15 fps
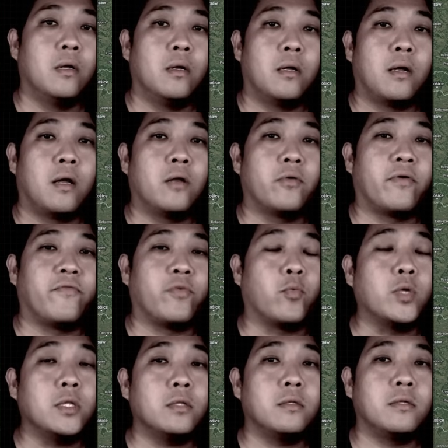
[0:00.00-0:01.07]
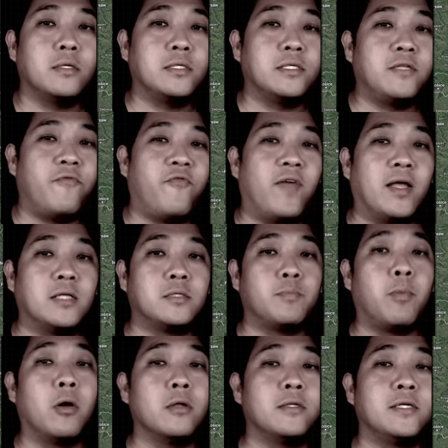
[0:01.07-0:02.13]
Hello everyone, this is Defense
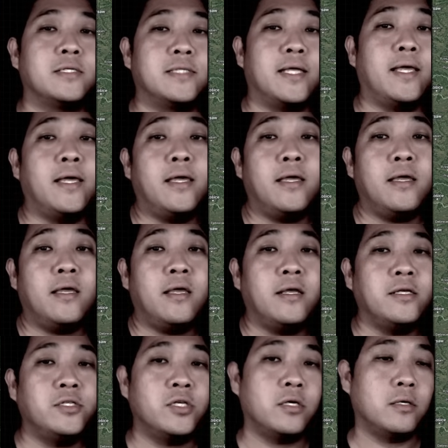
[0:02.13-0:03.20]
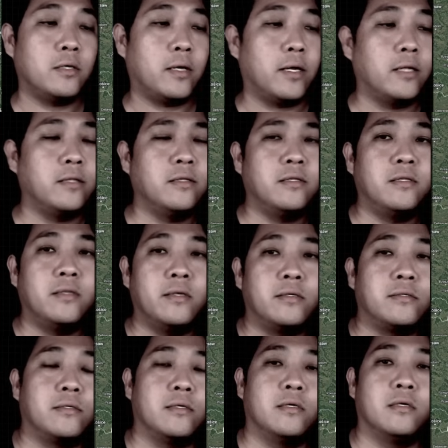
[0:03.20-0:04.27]
Politics Asia and
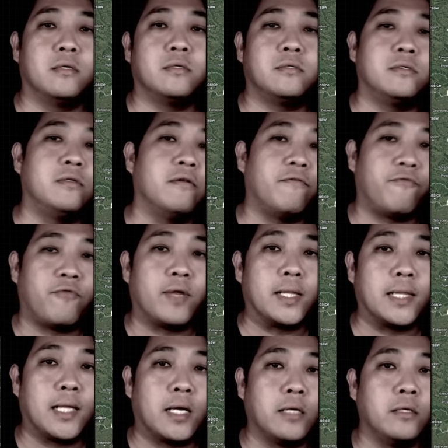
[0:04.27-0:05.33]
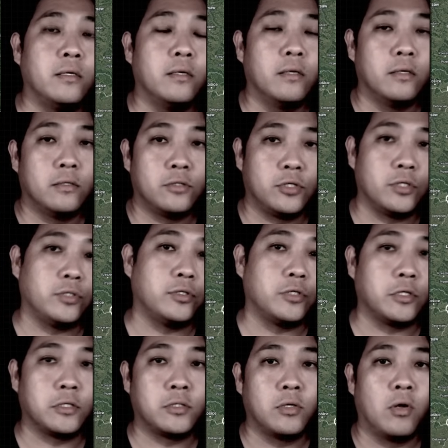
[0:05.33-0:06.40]
this is the Frontline
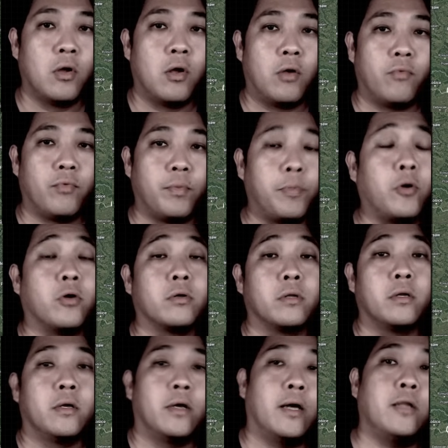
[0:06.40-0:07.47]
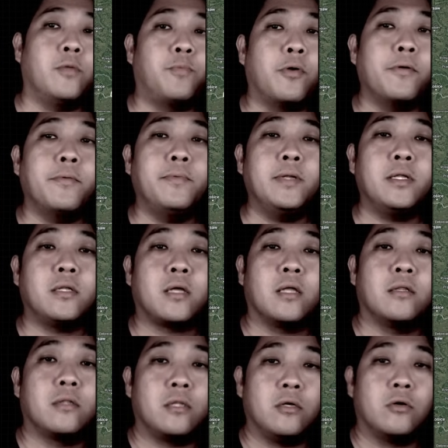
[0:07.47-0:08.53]
Changes Report. And you probably
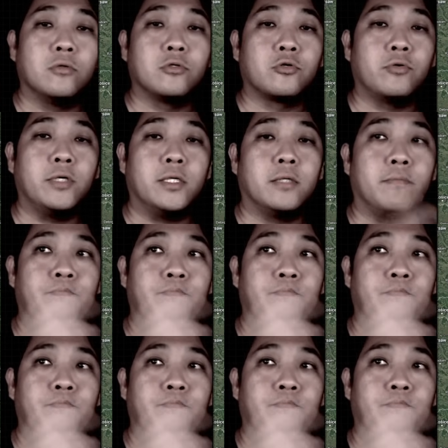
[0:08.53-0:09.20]
can see on screen